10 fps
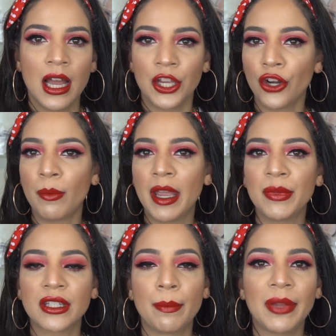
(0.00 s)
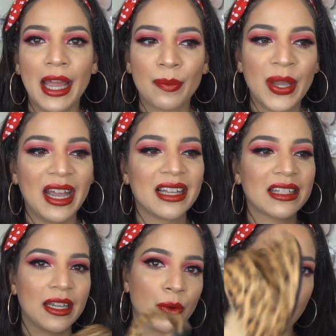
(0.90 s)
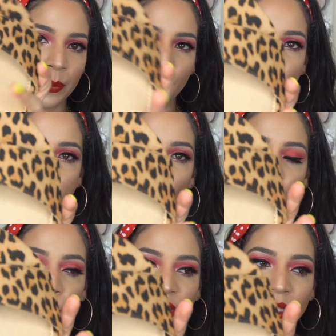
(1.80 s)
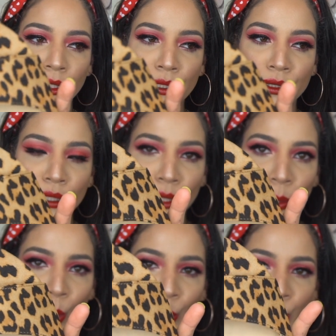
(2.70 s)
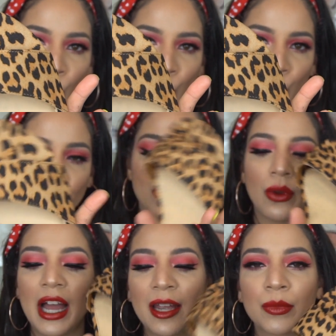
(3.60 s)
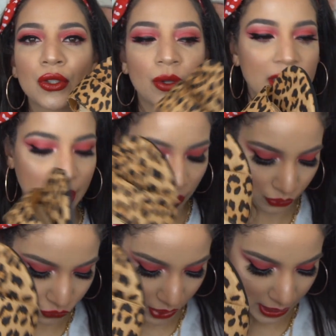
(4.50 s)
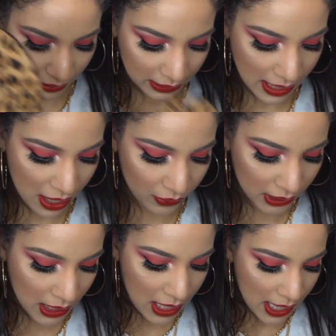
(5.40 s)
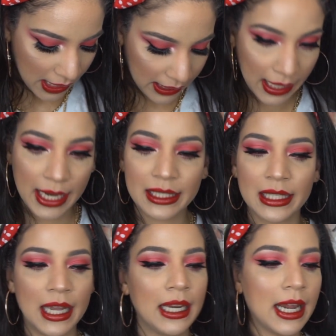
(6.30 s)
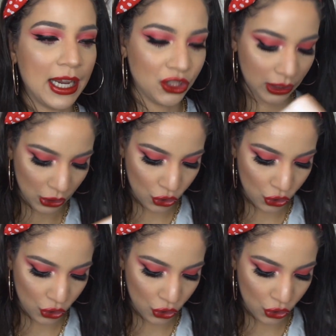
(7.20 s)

you know, maybe some black pants, and then with these, it'll look so cute. So I'm so excited to try these out. And like I said, I just